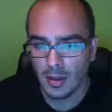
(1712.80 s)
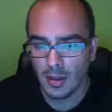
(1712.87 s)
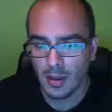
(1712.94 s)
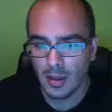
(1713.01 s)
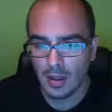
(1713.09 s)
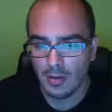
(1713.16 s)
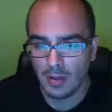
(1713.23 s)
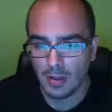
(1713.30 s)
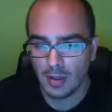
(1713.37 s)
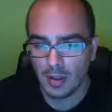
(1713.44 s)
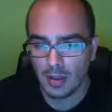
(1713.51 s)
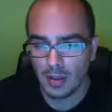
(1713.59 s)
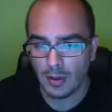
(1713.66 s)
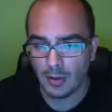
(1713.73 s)
If I
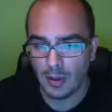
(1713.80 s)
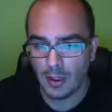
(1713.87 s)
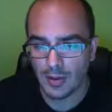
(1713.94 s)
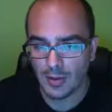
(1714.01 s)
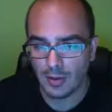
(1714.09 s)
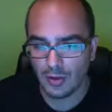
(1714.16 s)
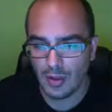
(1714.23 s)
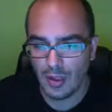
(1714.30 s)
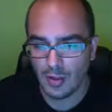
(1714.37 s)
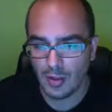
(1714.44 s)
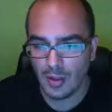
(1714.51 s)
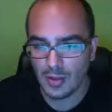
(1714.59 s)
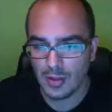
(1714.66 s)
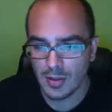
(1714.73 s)
wanted to add just an
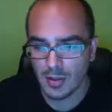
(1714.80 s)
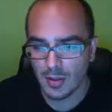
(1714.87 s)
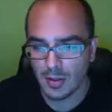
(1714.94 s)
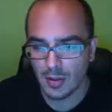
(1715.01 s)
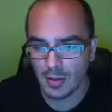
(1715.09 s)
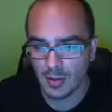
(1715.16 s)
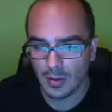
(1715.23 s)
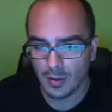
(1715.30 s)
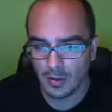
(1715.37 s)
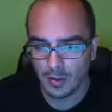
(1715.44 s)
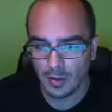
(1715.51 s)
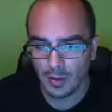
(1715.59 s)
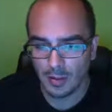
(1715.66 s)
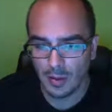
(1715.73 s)
image,
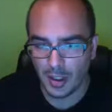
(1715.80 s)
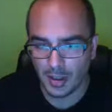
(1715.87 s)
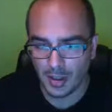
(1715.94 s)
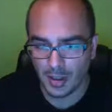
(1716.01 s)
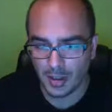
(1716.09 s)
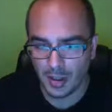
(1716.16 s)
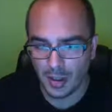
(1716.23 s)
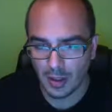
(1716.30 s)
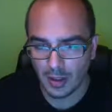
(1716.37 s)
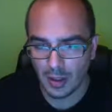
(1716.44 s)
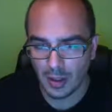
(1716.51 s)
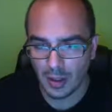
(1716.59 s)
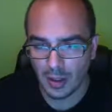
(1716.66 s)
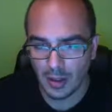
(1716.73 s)
so a picture and a
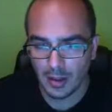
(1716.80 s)
link,